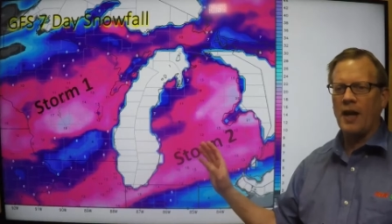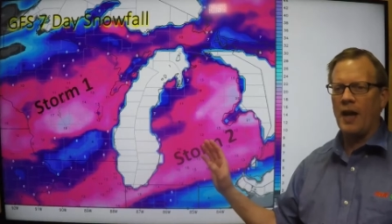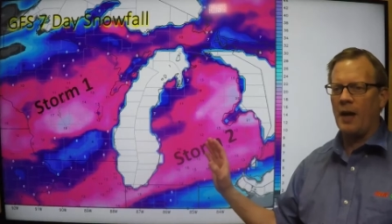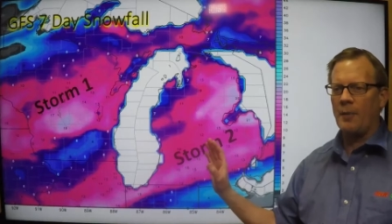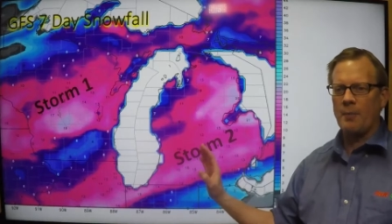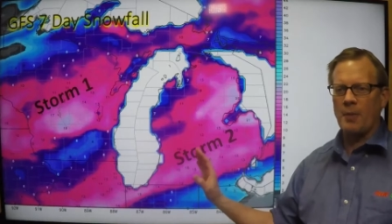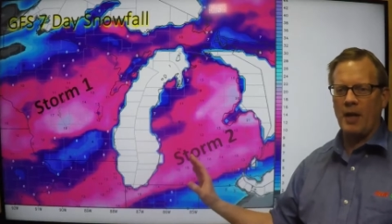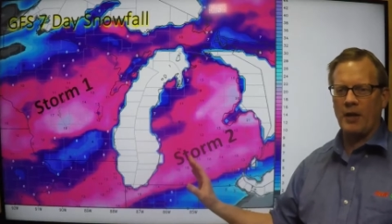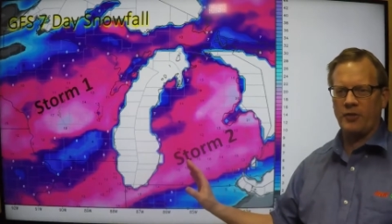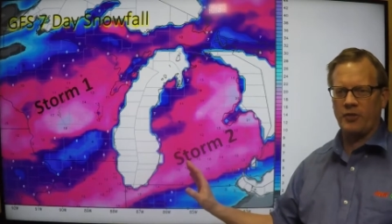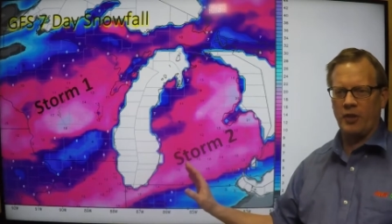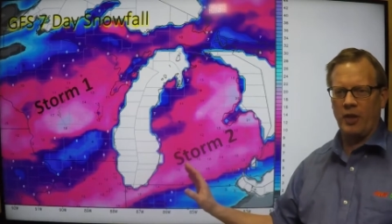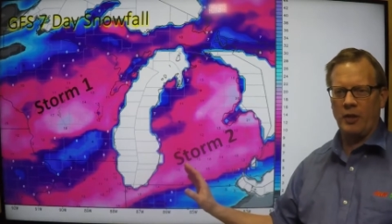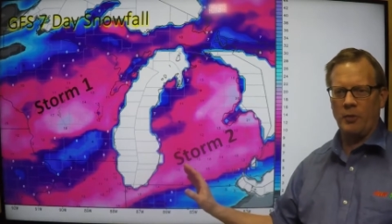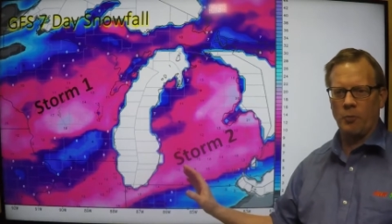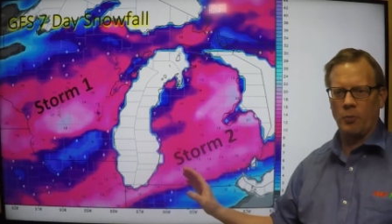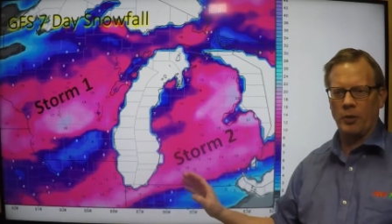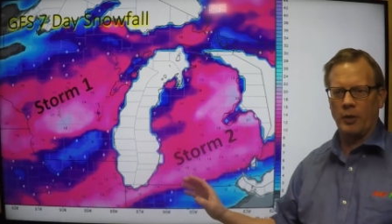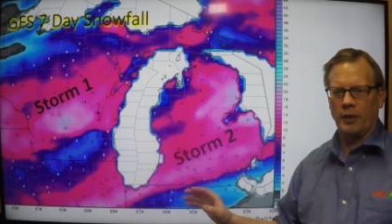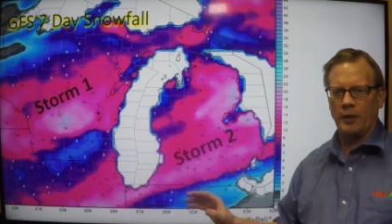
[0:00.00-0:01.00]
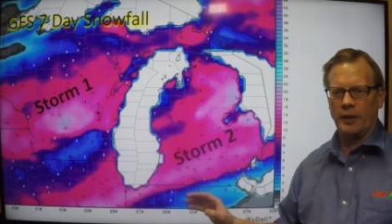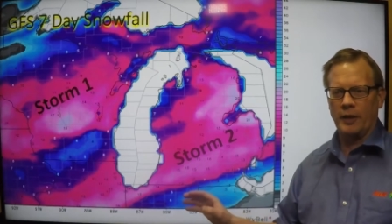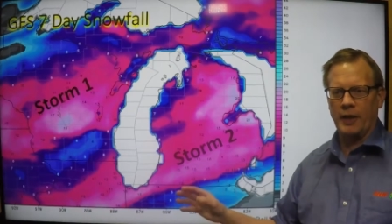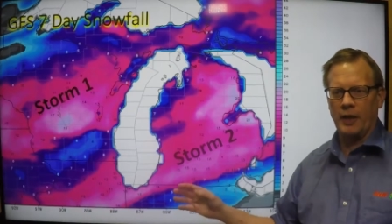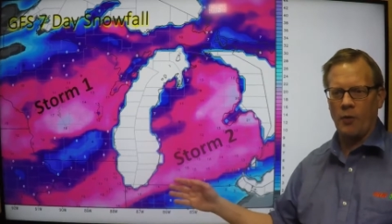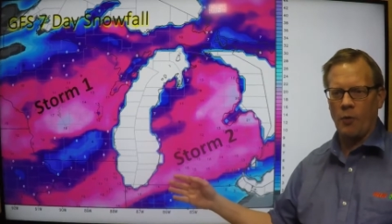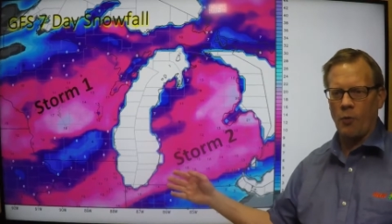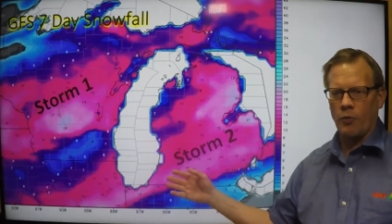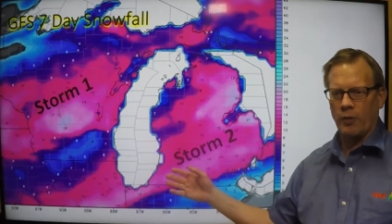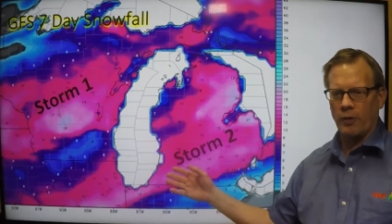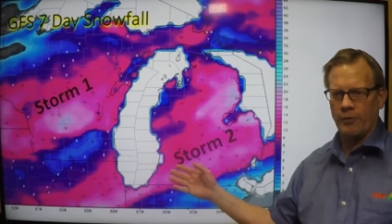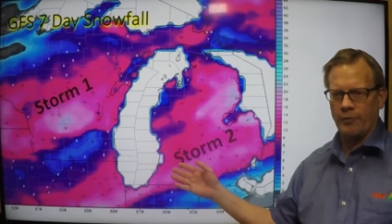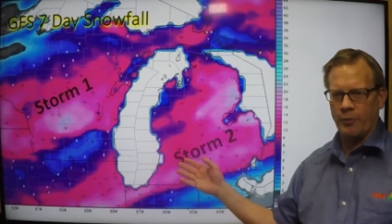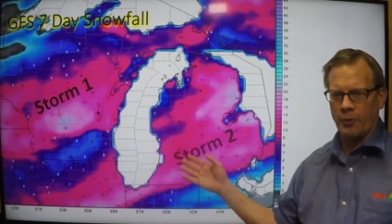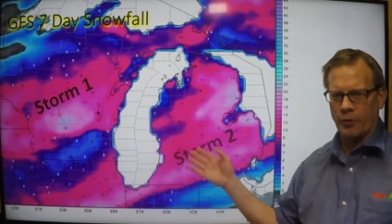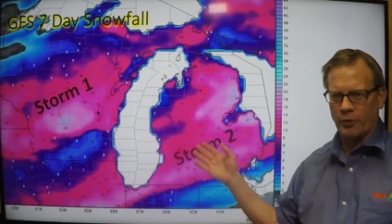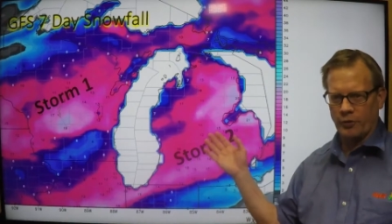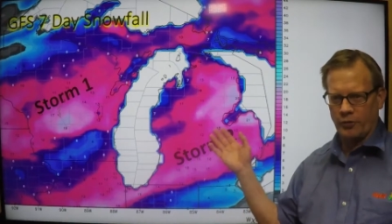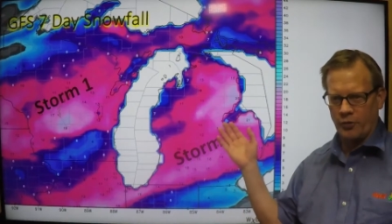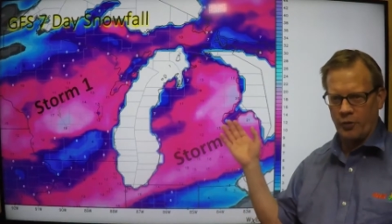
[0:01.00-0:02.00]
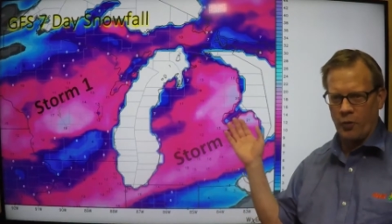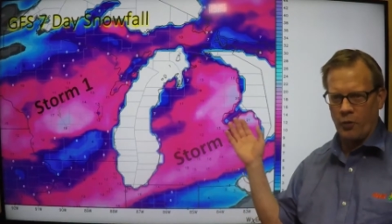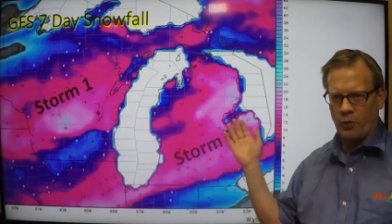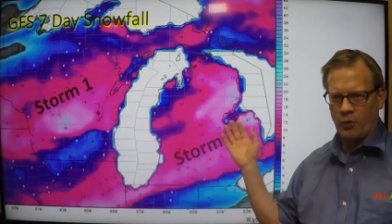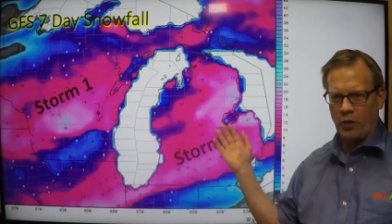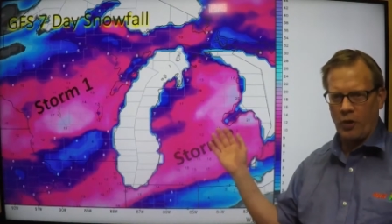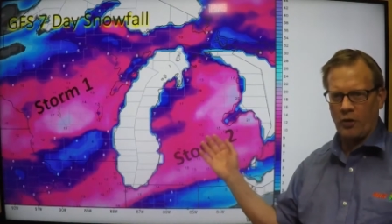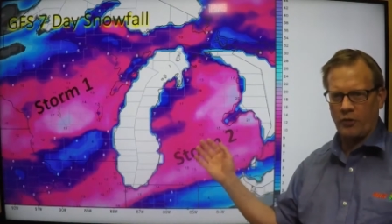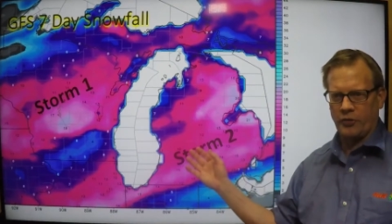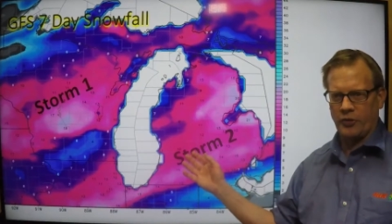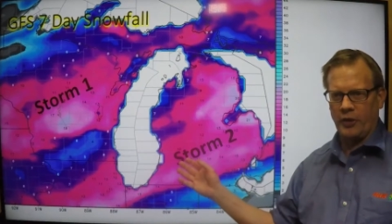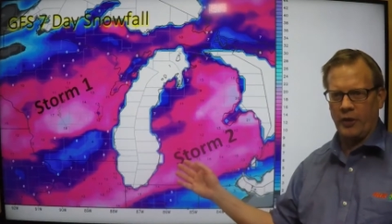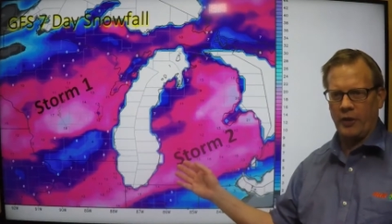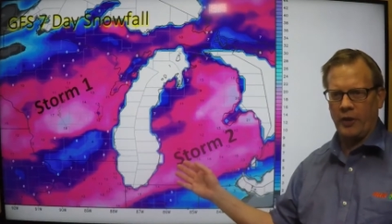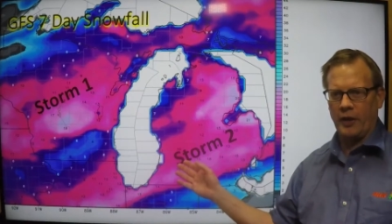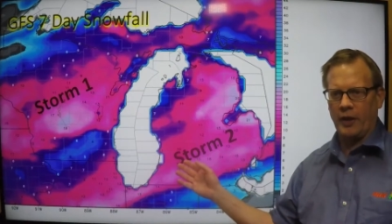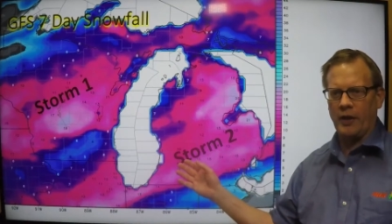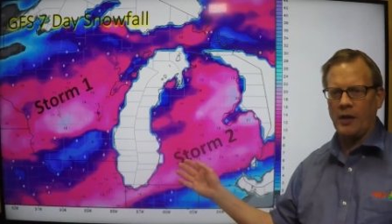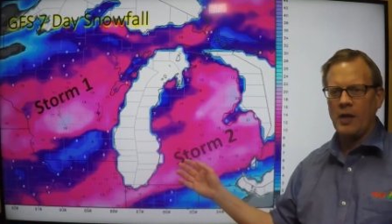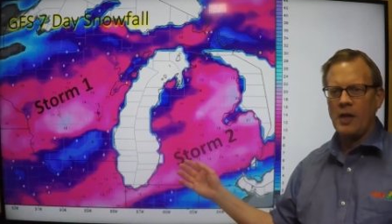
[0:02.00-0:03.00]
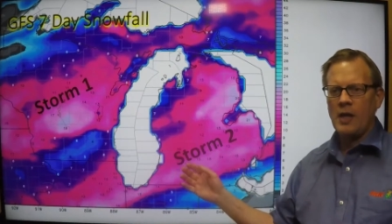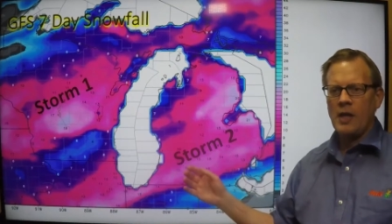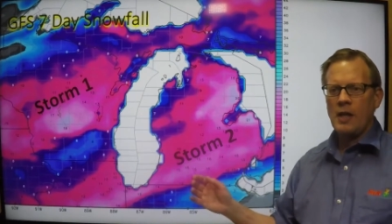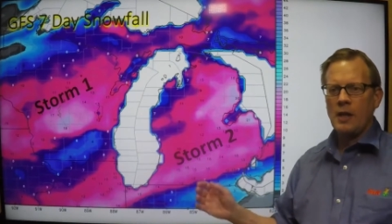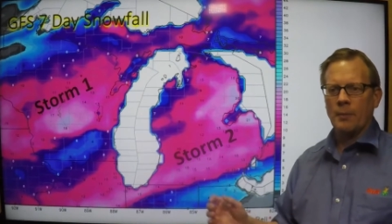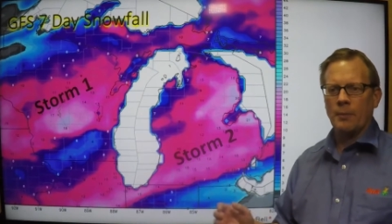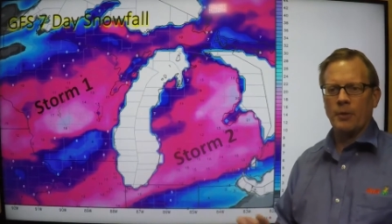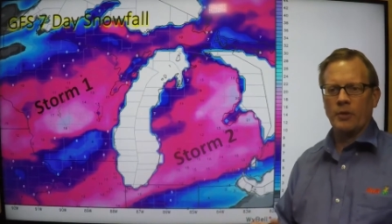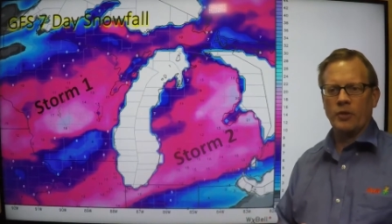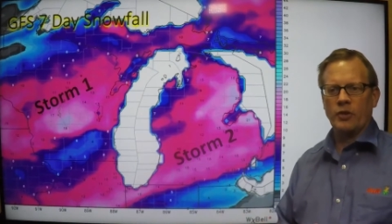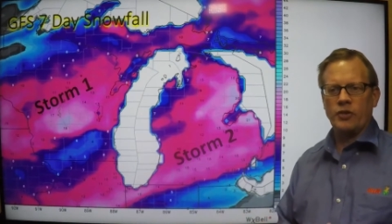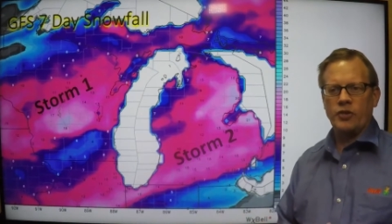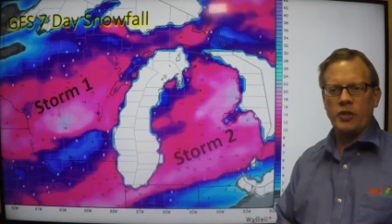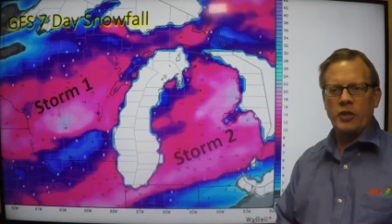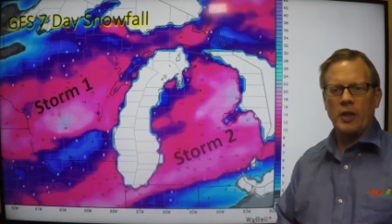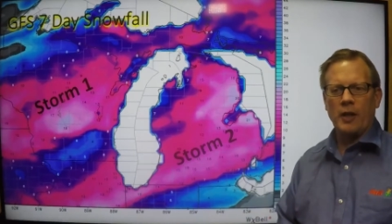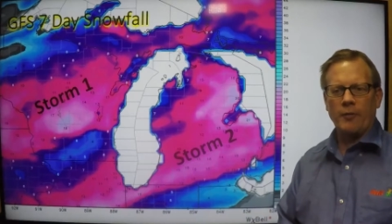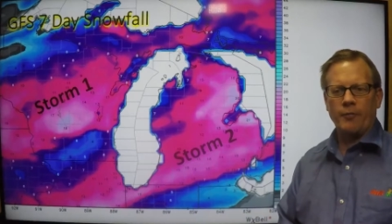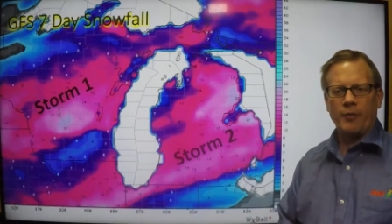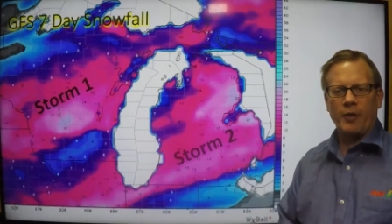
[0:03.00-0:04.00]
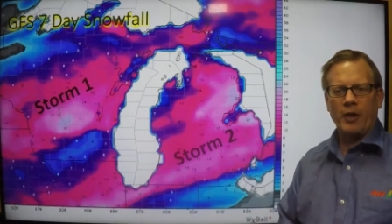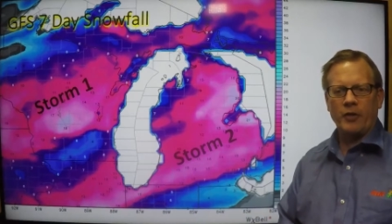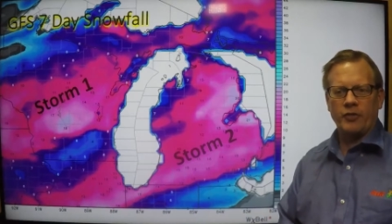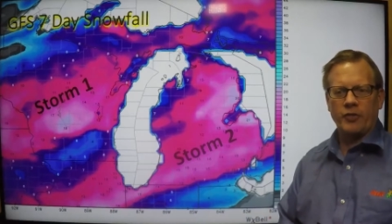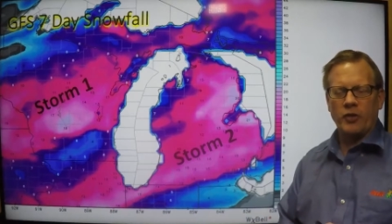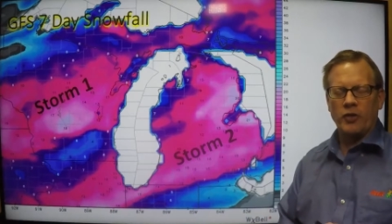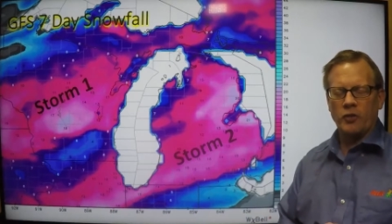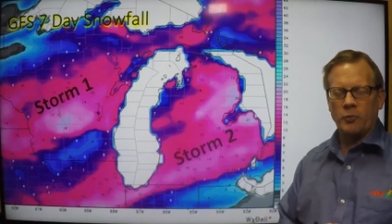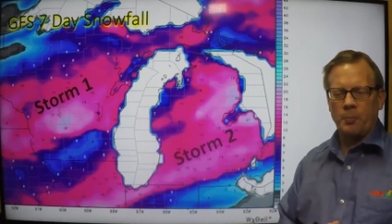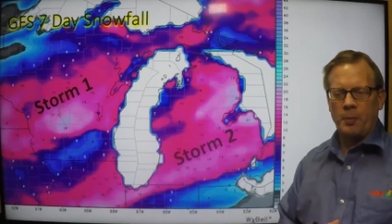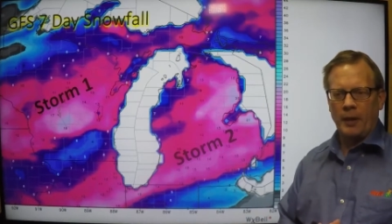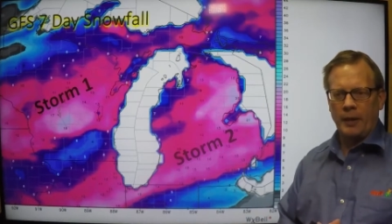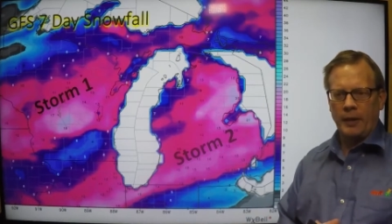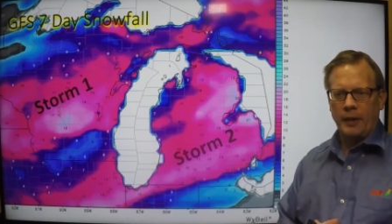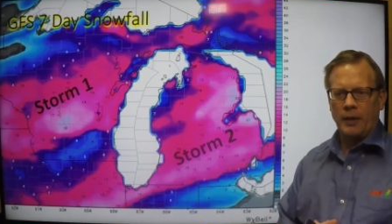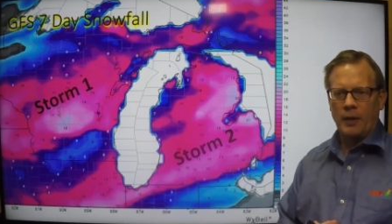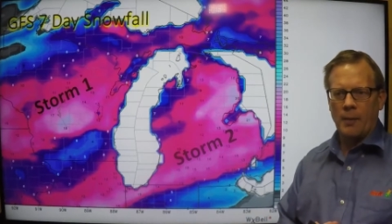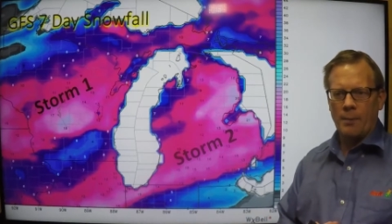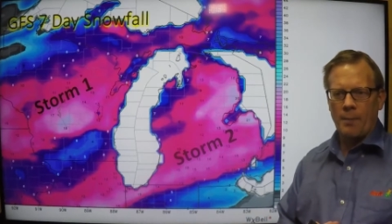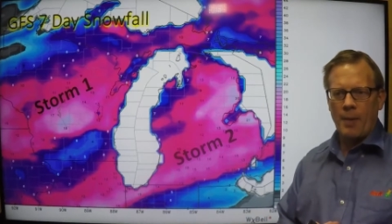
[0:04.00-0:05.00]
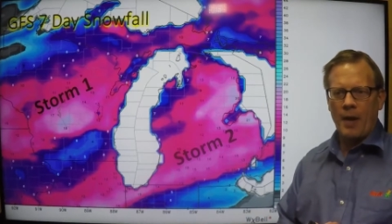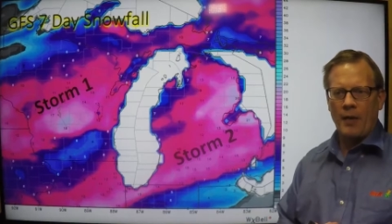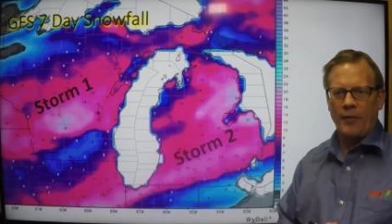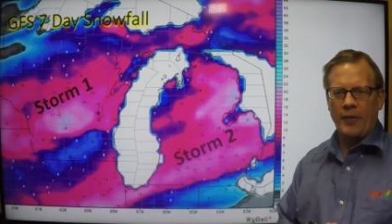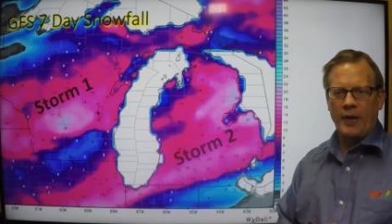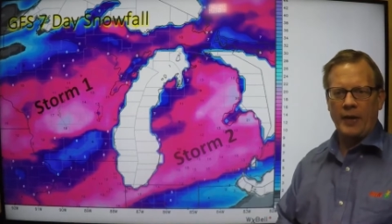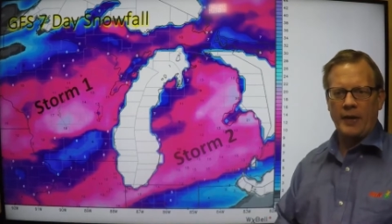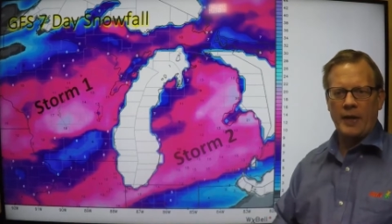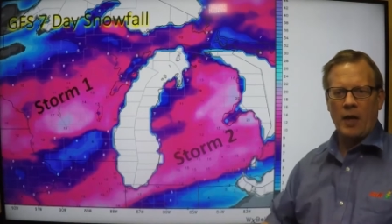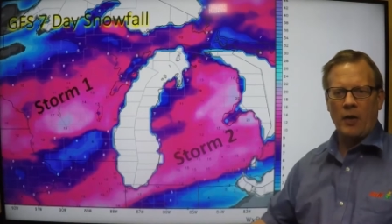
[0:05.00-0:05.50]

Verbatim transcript: I'm not saying we're going to get over a foot of snow across the area, but the GFS is picking up on that.